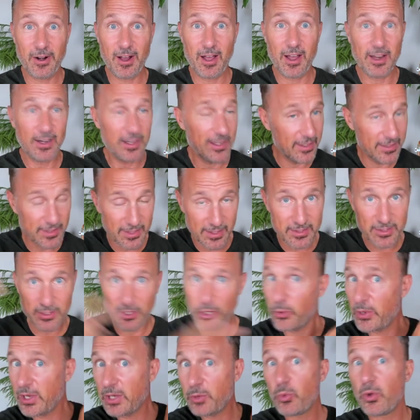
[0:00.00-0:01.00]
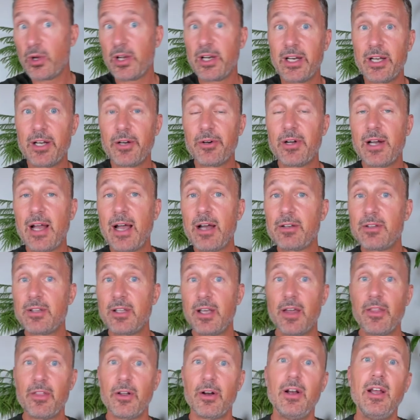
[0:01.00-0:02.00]
on and it doesn't go in one ear and out
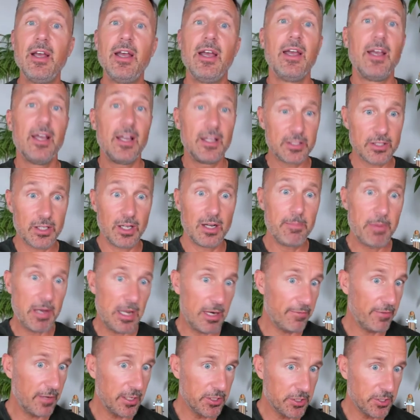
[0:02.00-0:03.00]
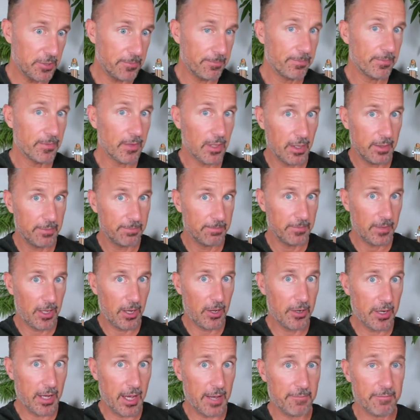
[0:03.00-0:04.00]
the other, it's going to benefit you.
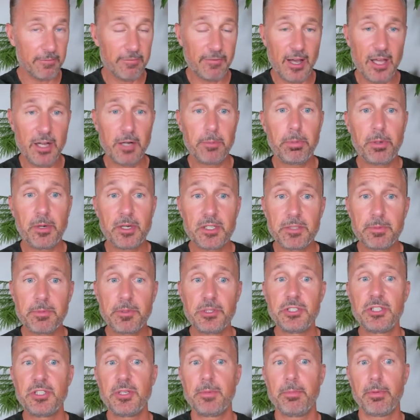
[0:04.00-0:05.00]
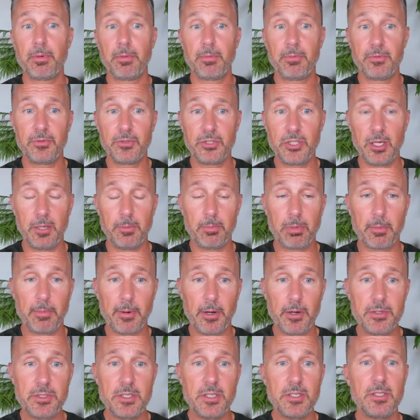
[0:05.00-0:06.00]
Okay, final principle she
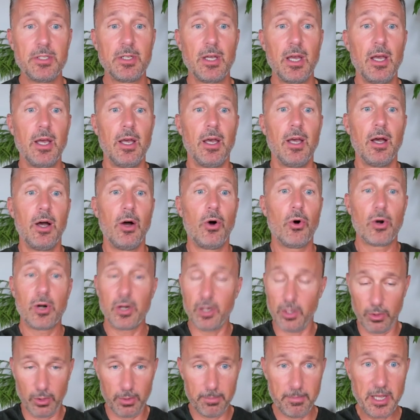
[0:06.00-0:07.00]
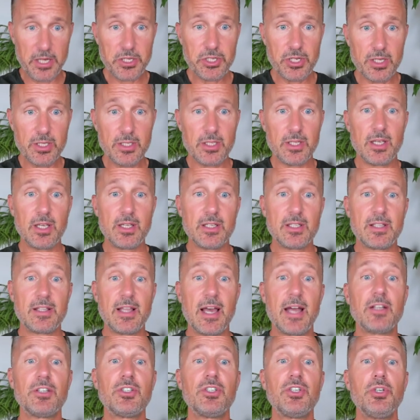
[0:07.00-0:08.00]
proposes or mentions is
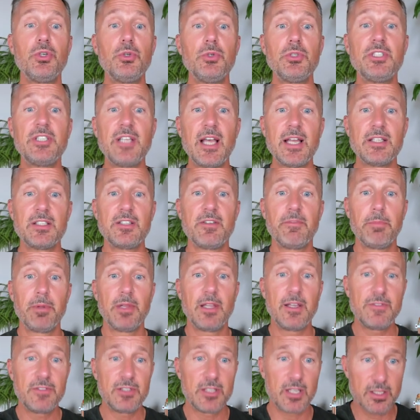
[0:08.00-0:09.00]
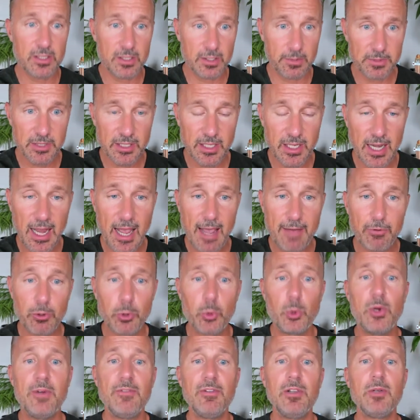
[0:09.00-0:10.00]
that two sets of belief systems can have
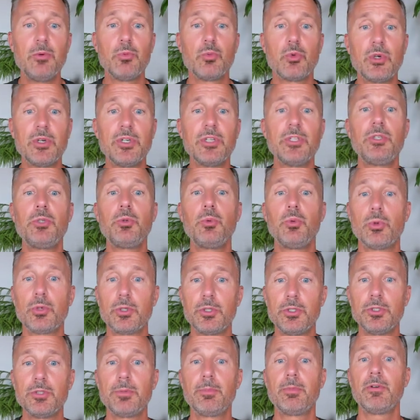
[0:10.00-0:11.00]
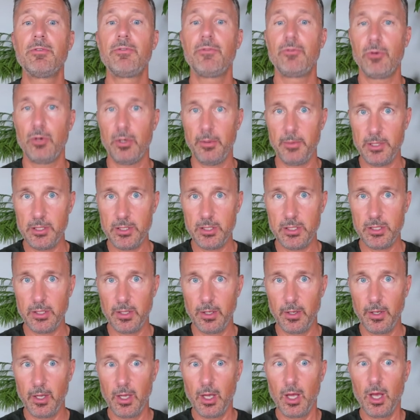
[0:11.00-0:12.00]
equivalent real-world performance
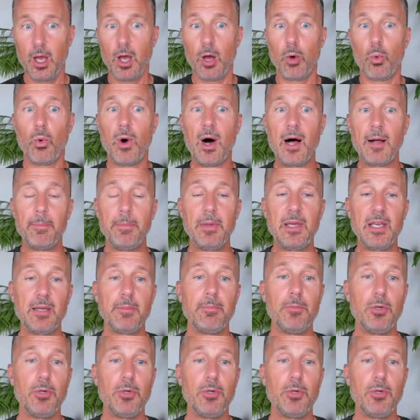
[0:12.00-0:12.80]
while being